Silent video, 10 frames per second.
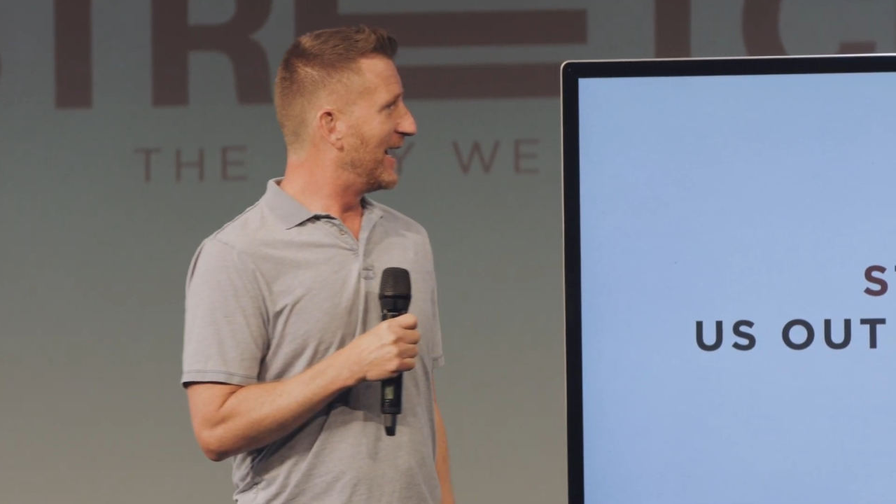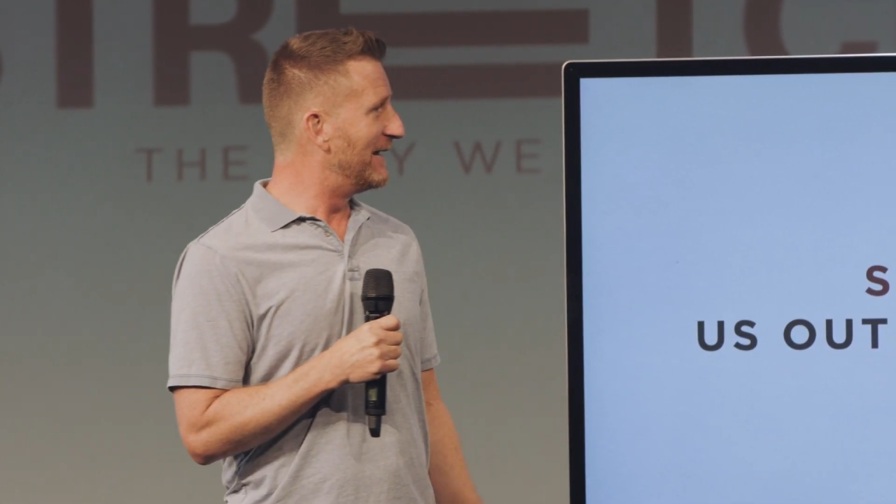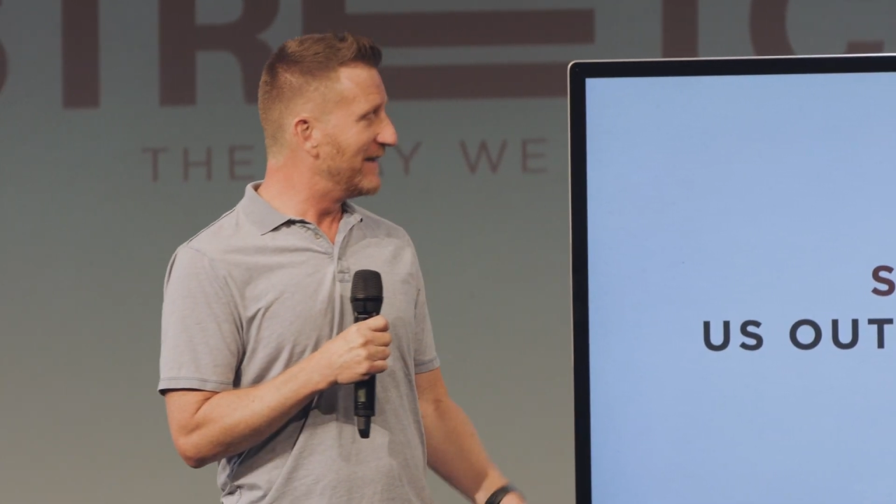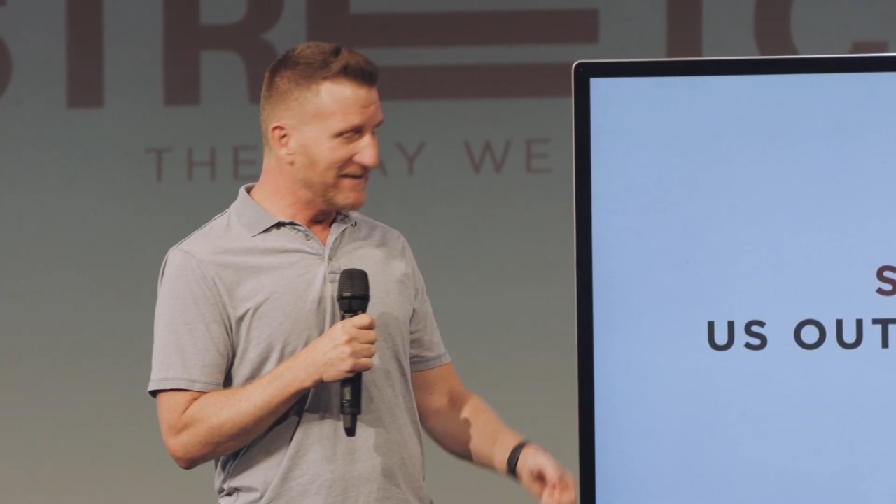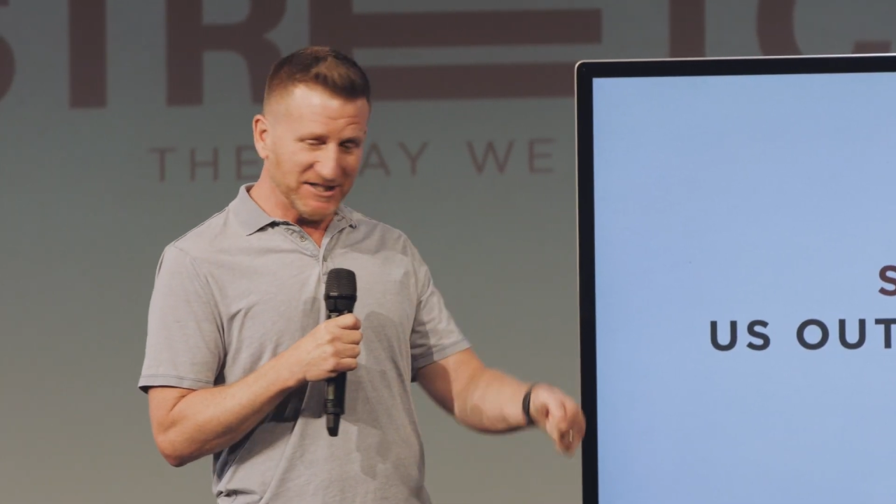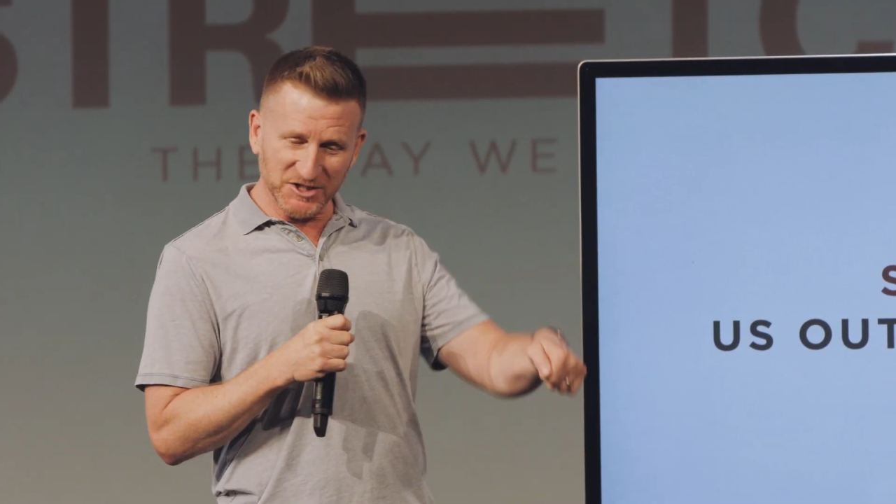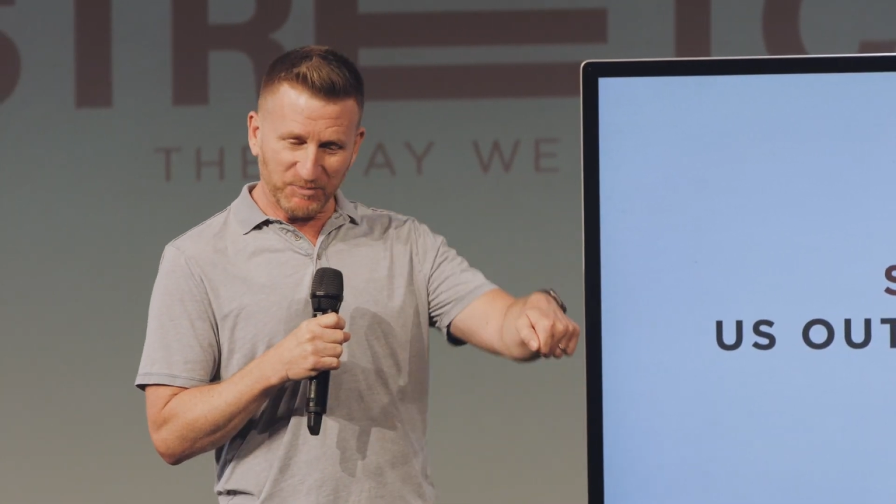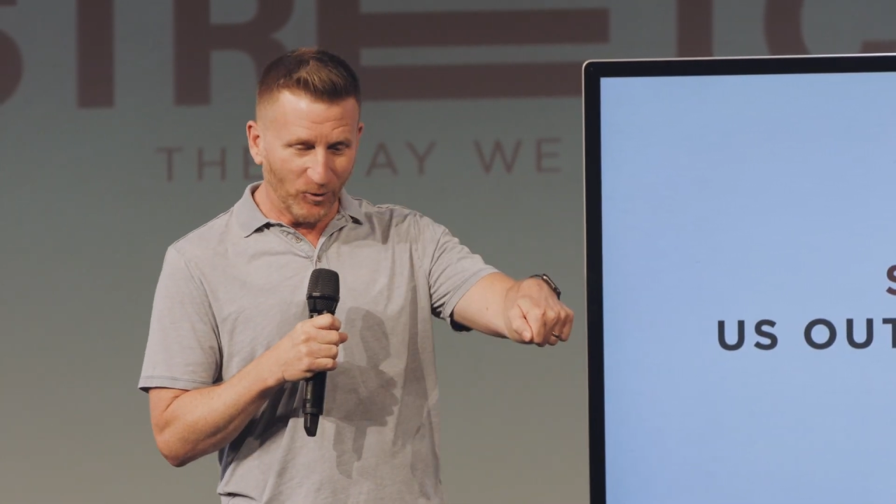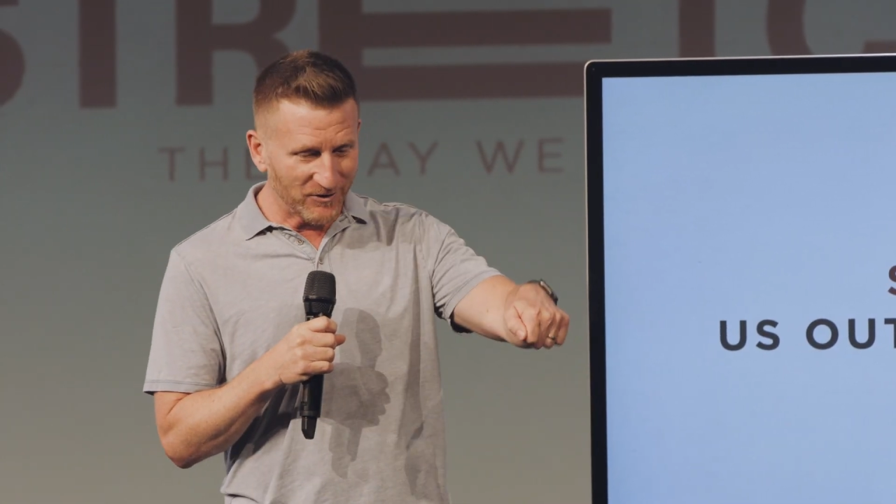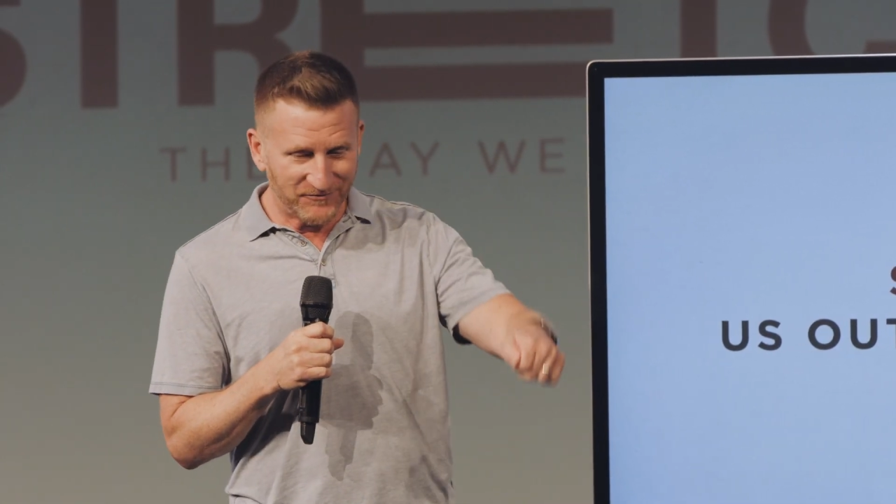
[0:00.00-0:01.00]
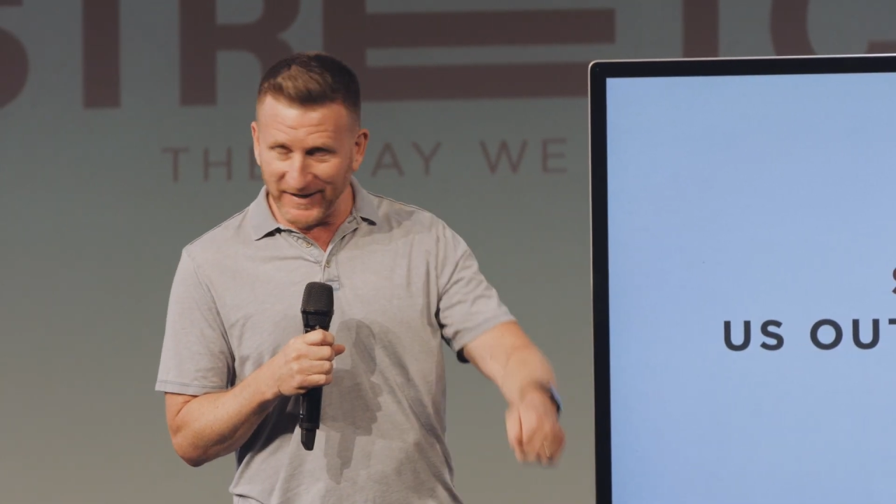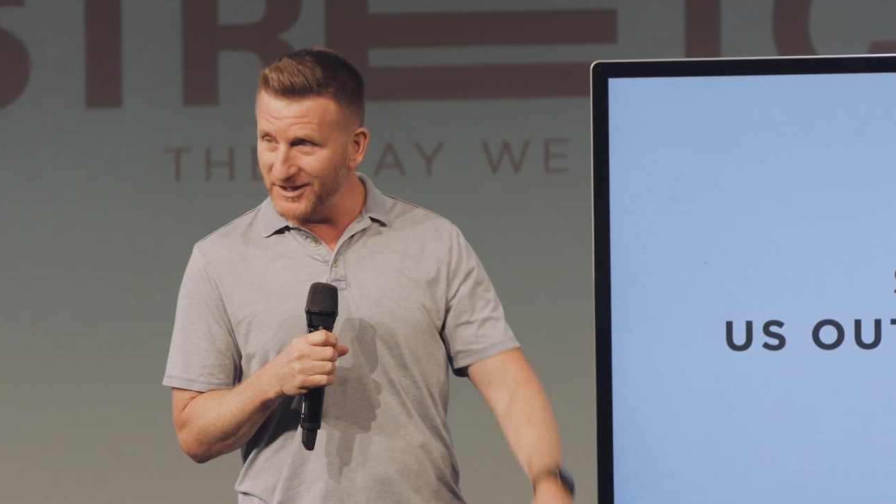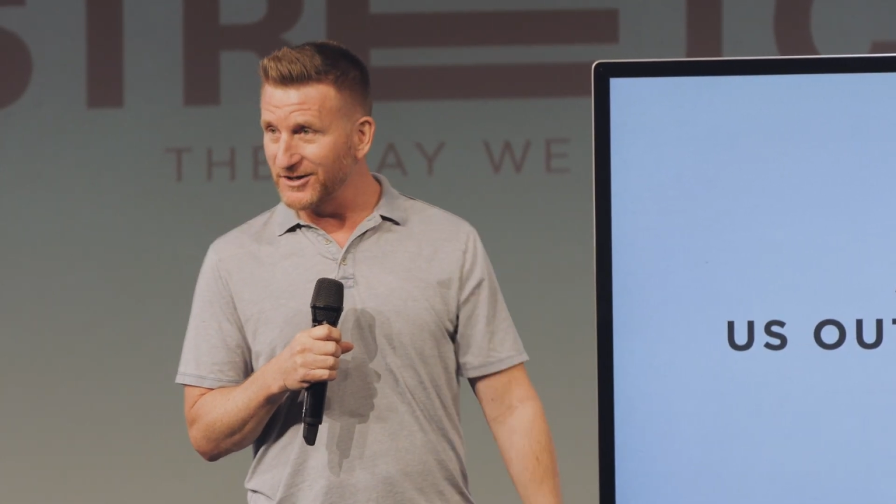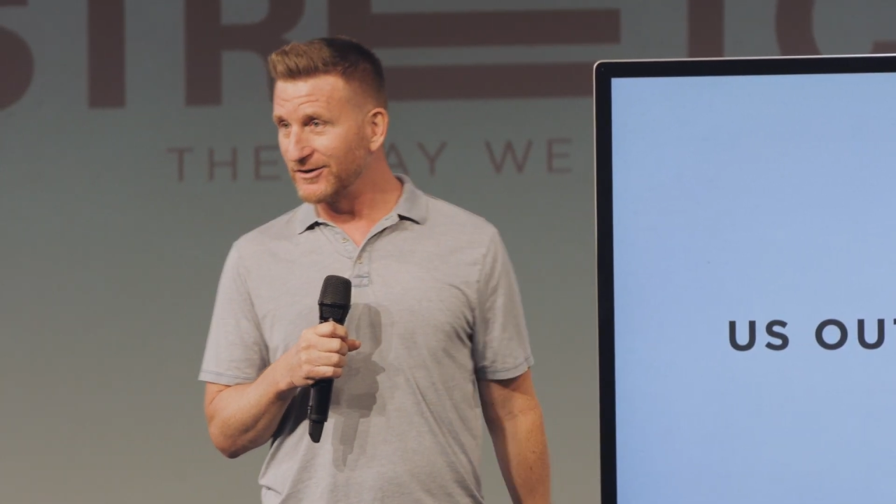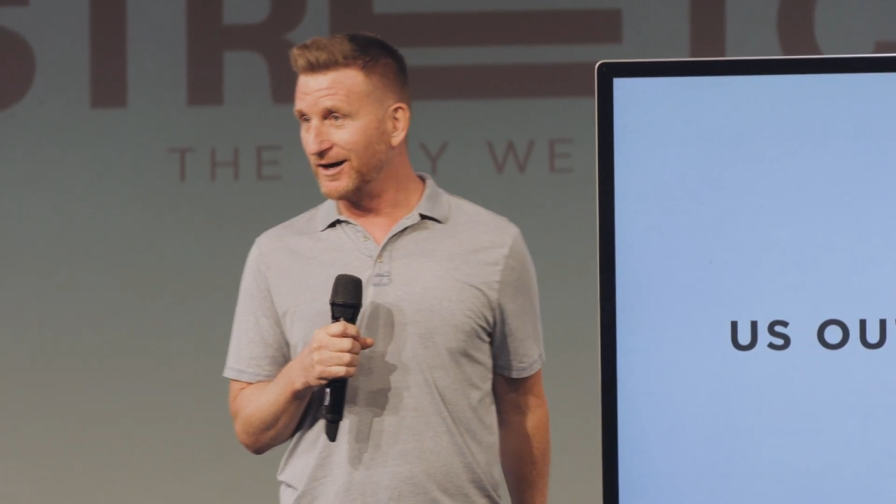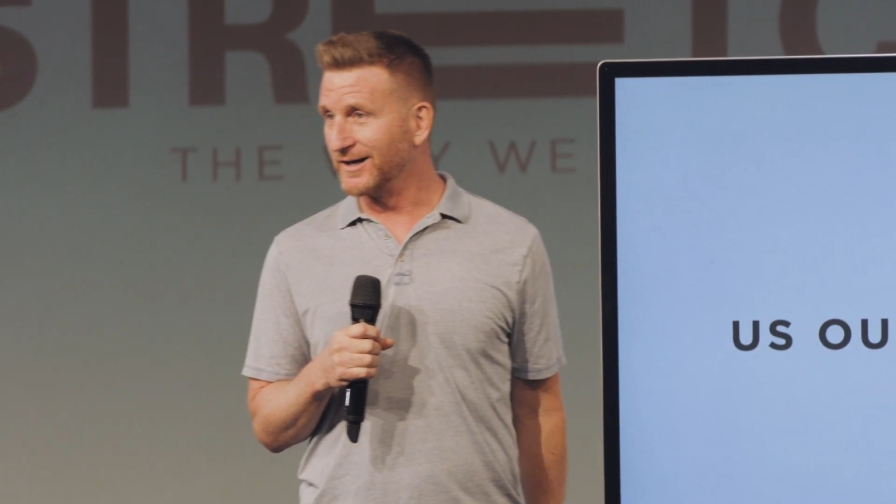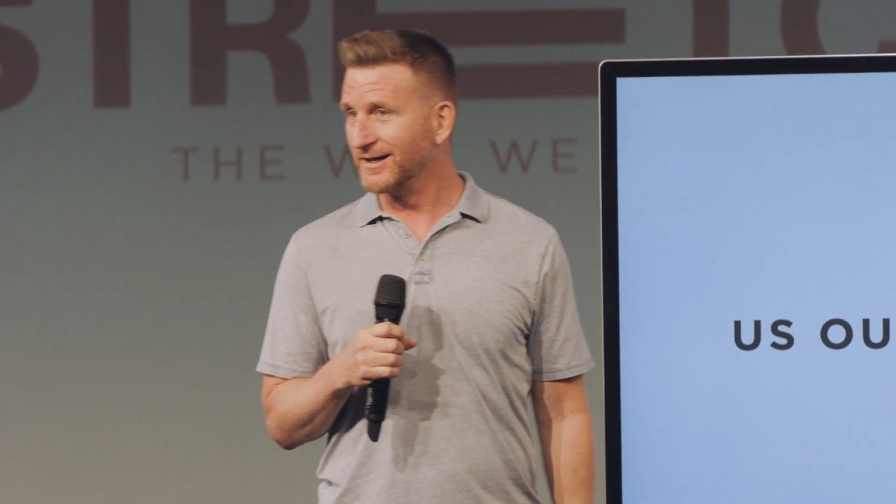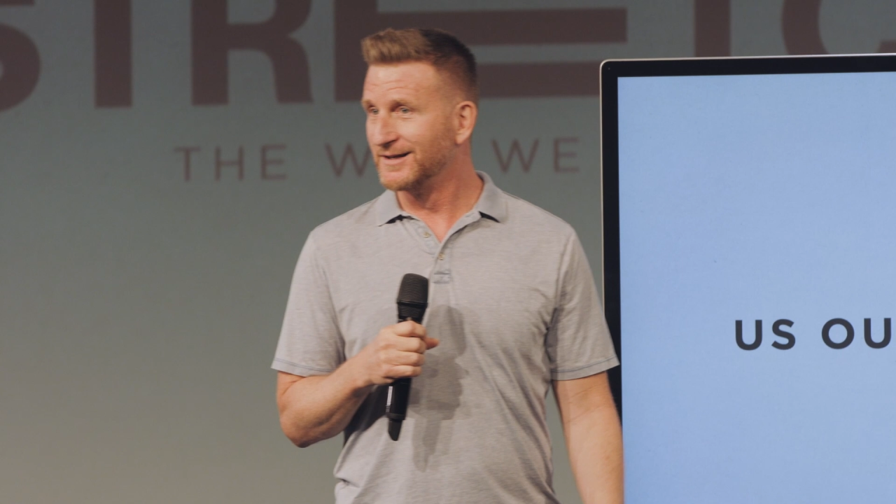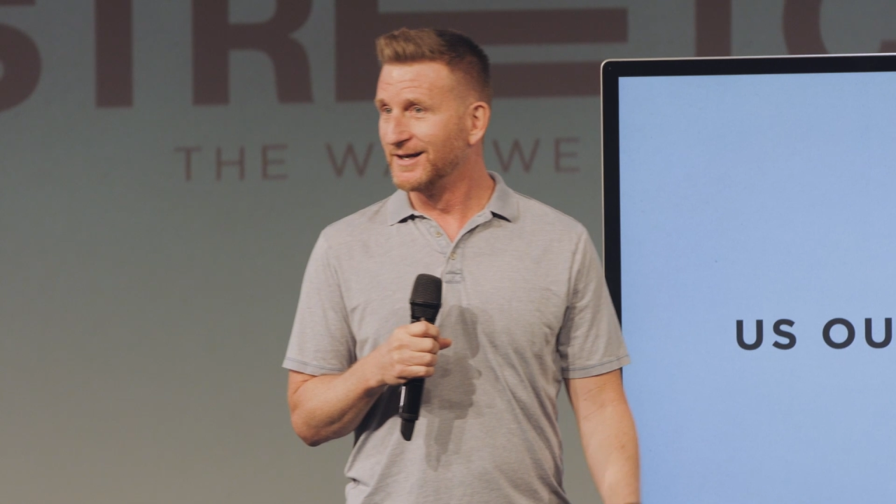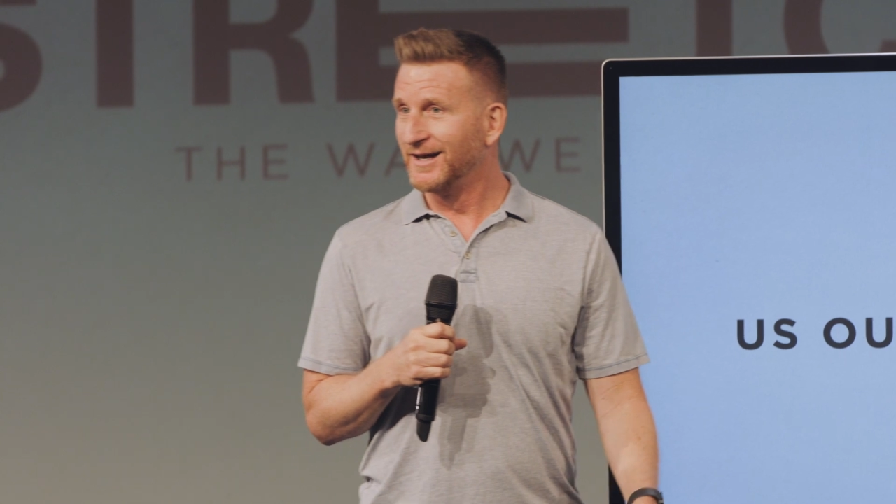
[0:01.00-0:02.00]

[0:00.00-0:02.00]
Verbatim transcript: And then they just poured vinegar on it.